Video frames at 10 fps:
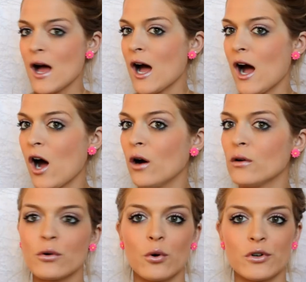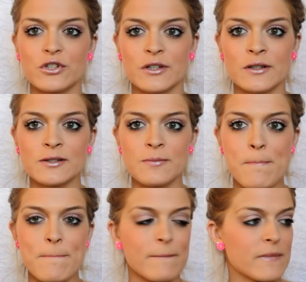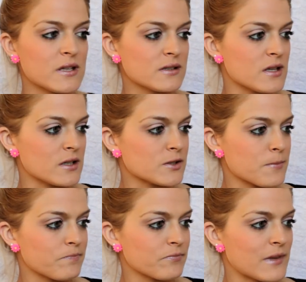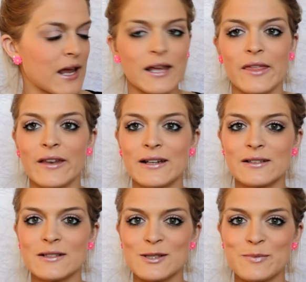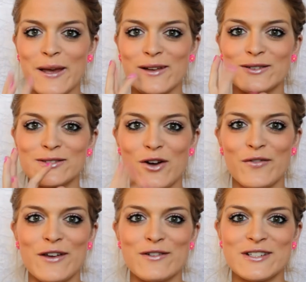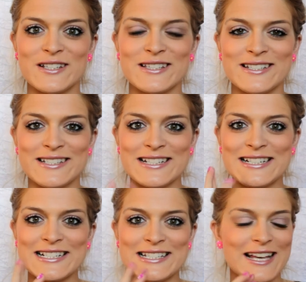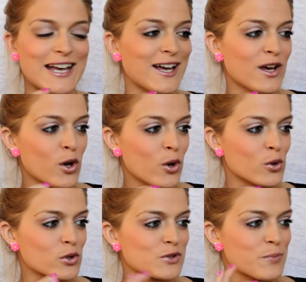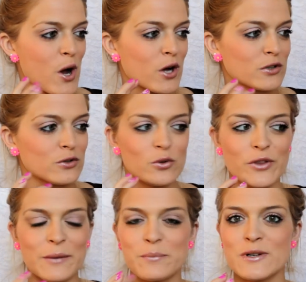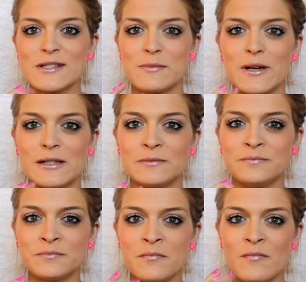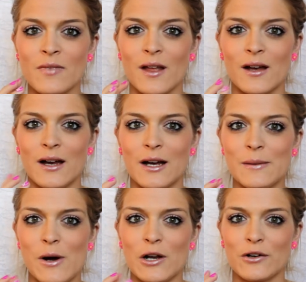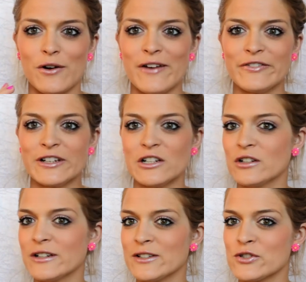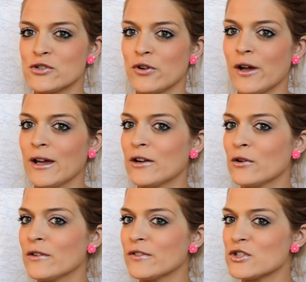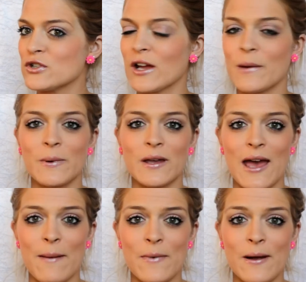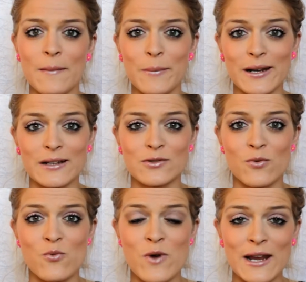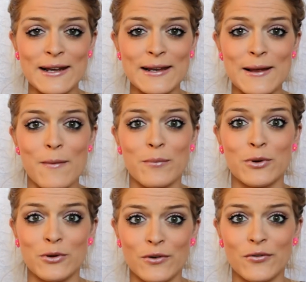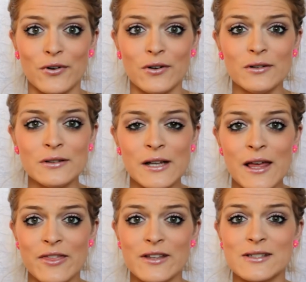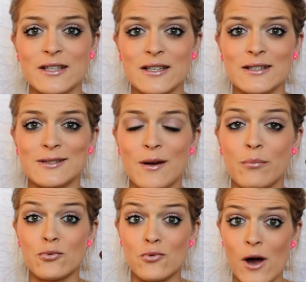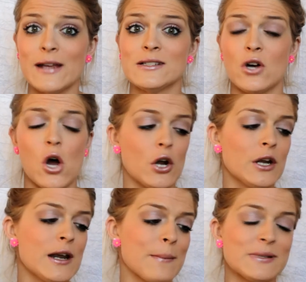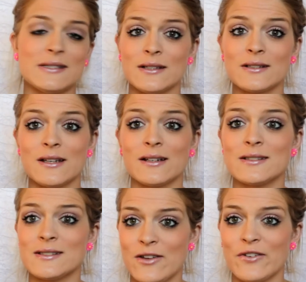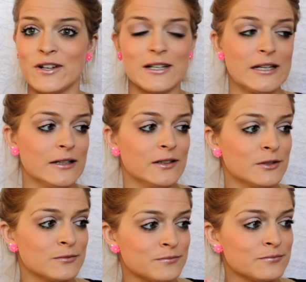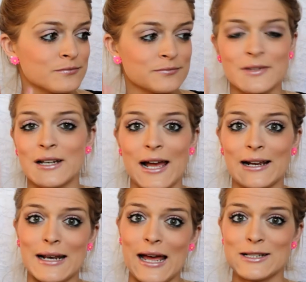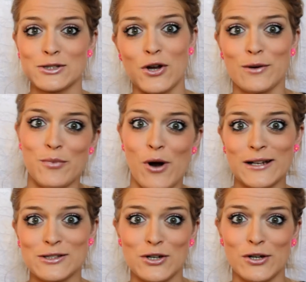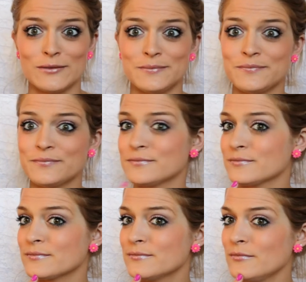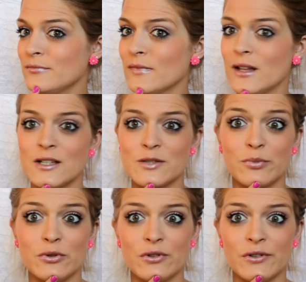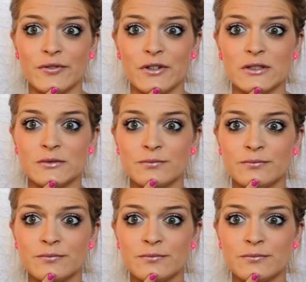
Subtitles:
How gorgeous is this? Like the little speckles of iridescent glitter or sparkle, or that Prisma holographic look is showing. I don't know if it's showing up on camera, but it's really beautiful. This is Bright On, number 6, and it's definitely like lights on, brights on. It's beautiful.